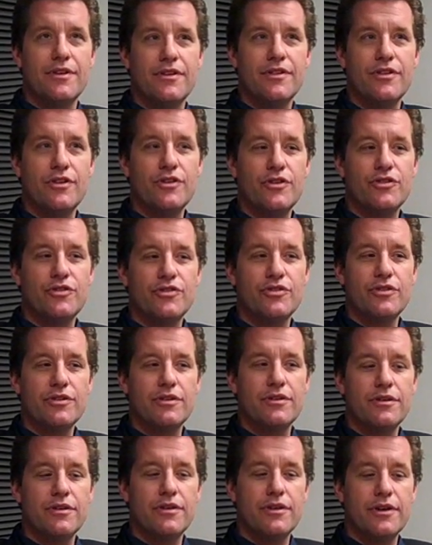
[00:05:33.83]

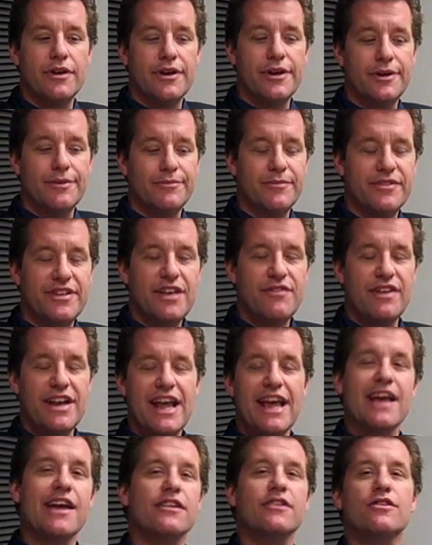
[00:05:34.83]
There's David
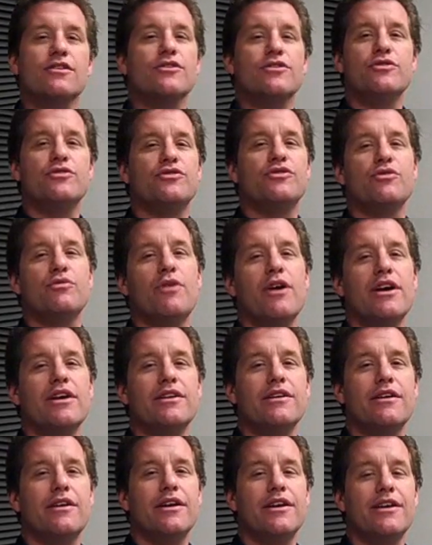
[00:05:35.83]
Handler used to
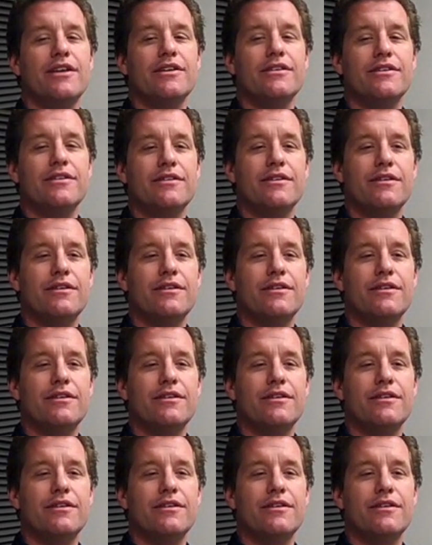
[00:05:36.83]
write a